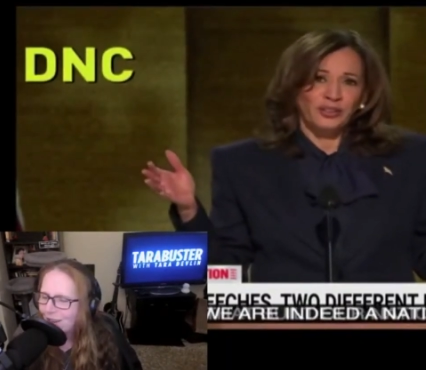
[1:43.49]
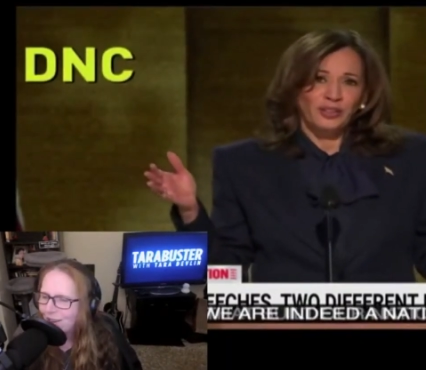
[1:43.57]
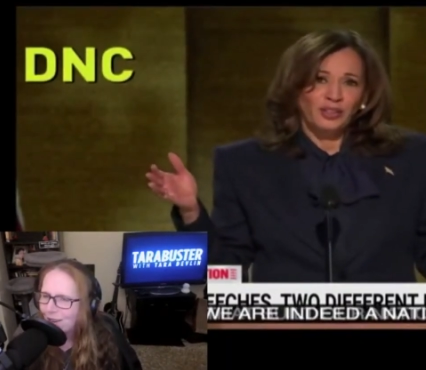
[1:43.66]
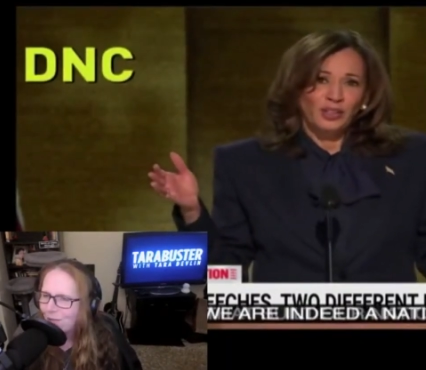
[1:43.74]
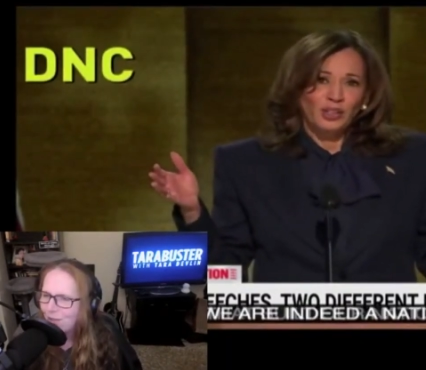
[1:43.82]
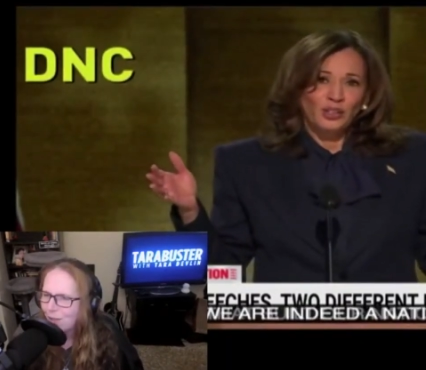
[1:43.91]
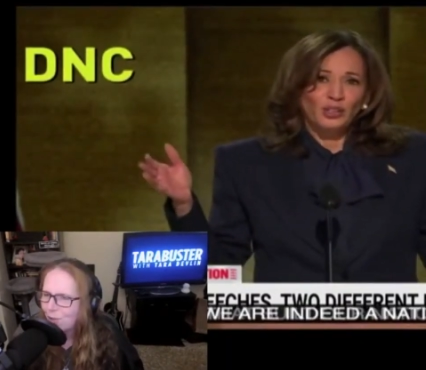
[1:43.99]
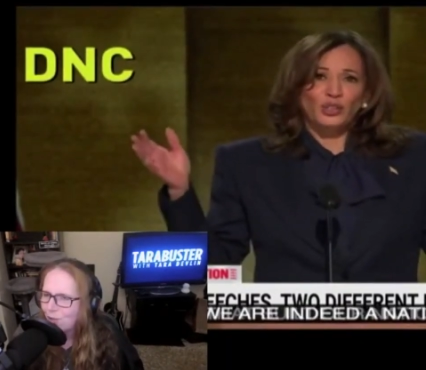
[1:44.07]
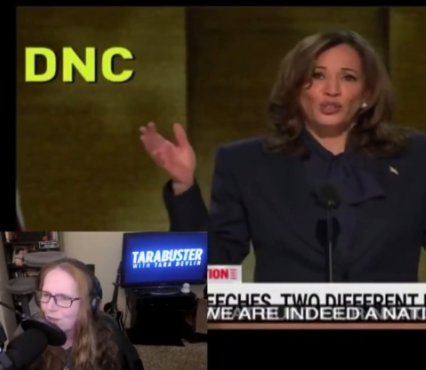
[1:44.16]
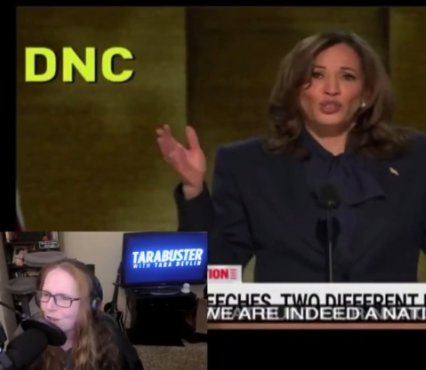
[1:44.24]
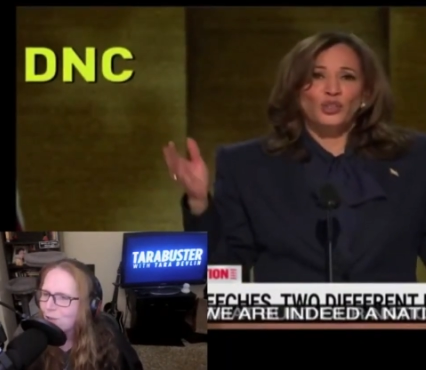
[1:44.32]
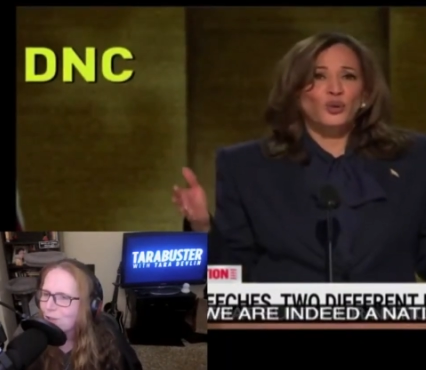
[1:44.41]
Speaker 1: Everything
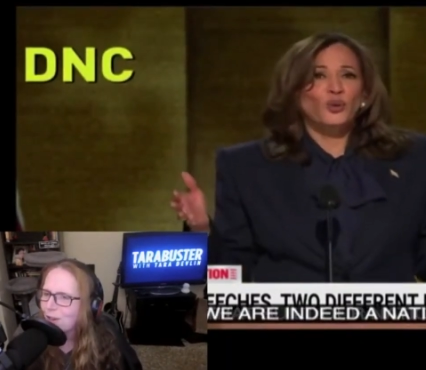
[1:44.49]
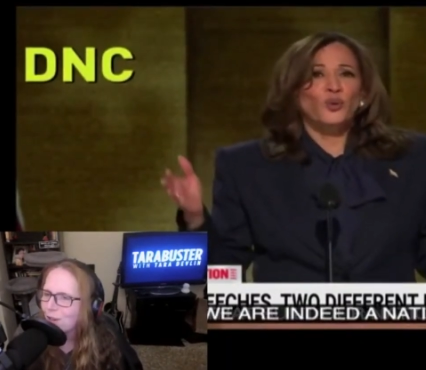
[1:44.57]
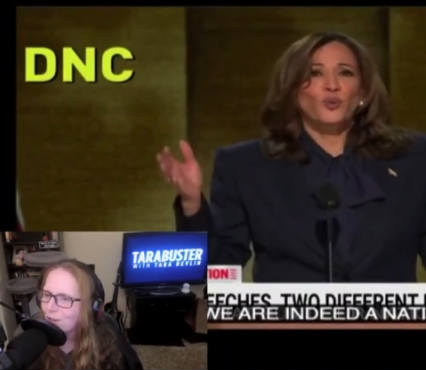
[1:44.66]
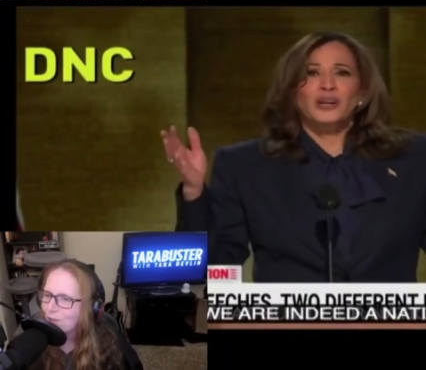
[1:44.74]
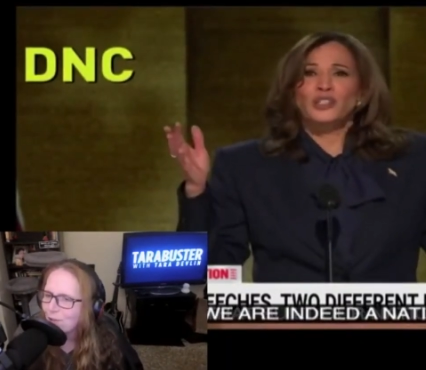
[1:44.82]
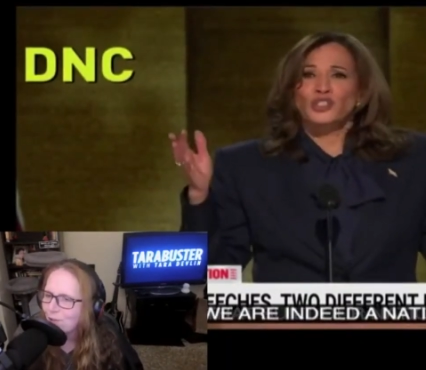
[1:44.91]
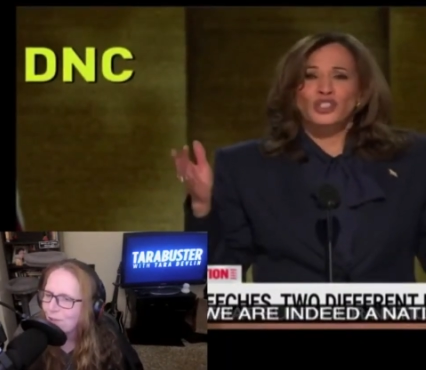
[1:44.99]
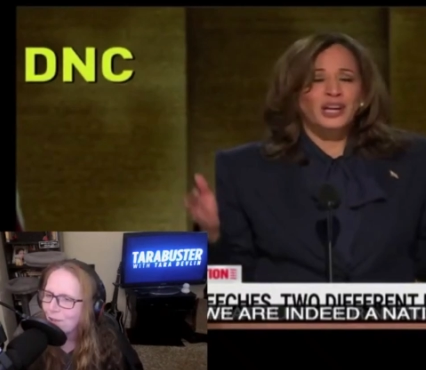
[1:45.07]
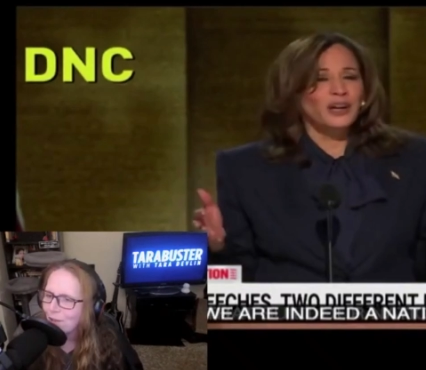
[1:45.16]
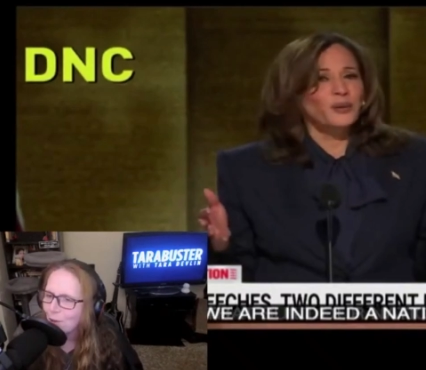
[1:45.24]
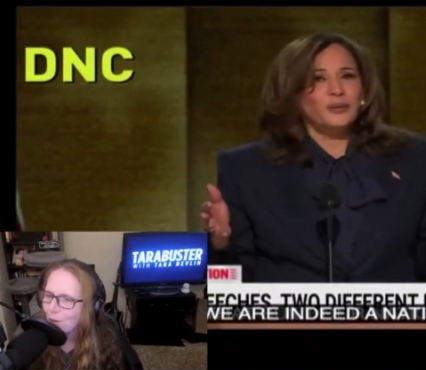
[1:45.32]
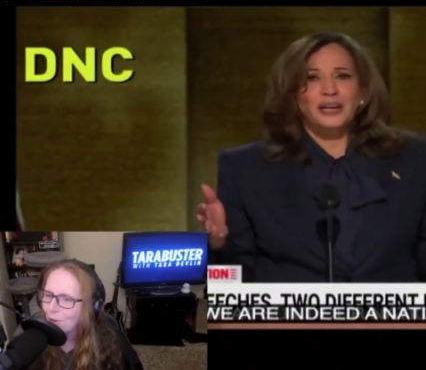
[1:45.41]
sucks, to do what
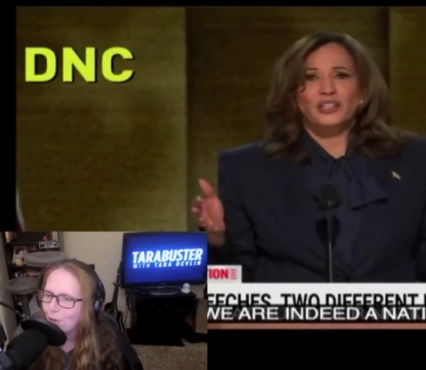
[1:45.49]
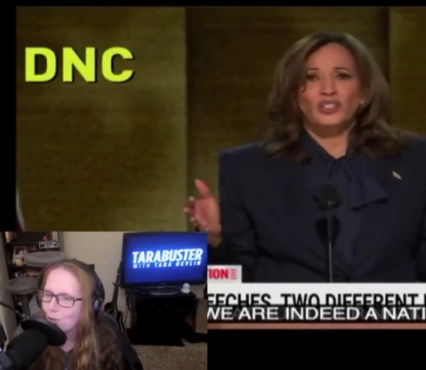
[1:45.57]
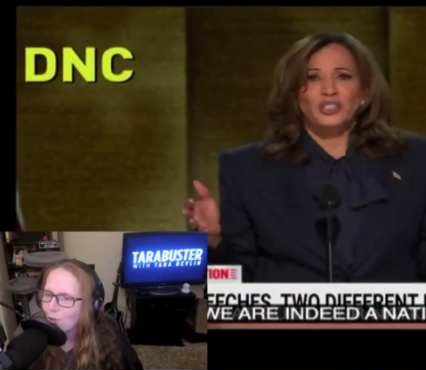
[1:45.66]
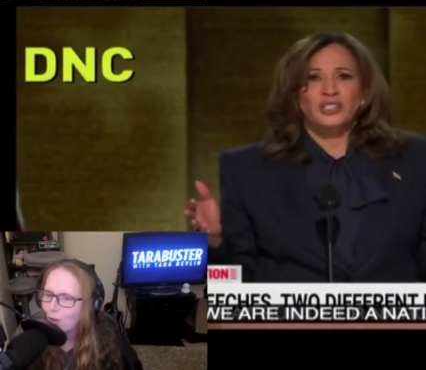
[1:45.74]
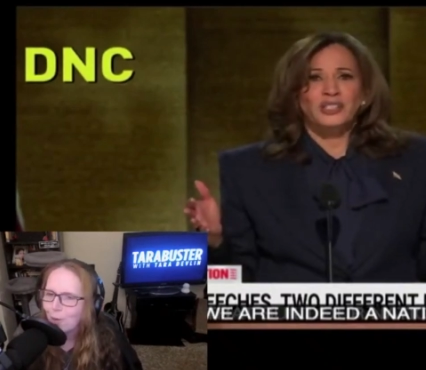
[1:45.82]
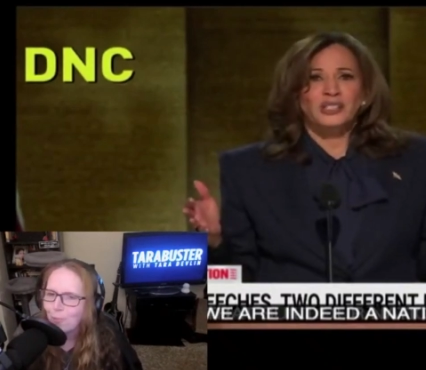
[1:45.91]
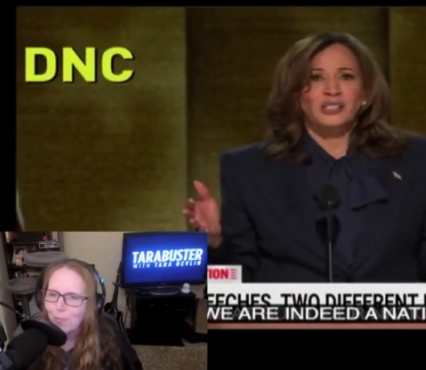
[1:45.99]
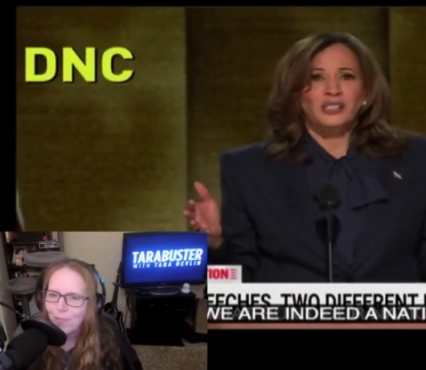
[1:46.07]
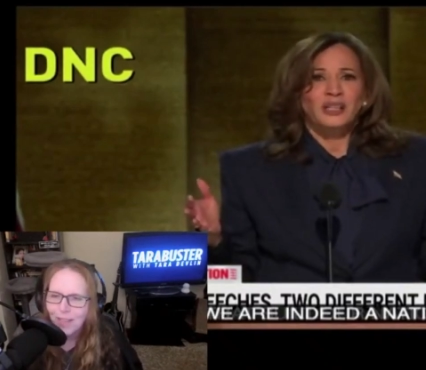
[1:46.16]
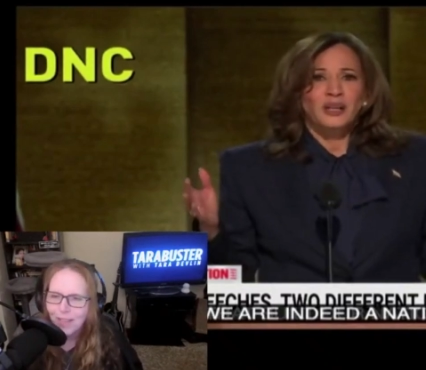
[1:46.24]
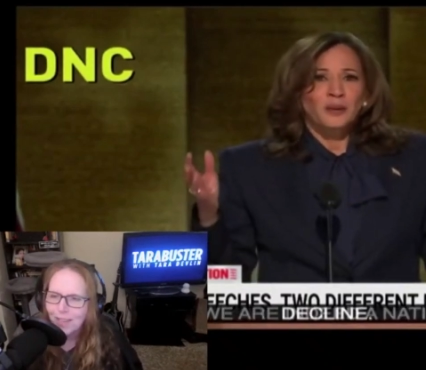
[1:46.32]
generations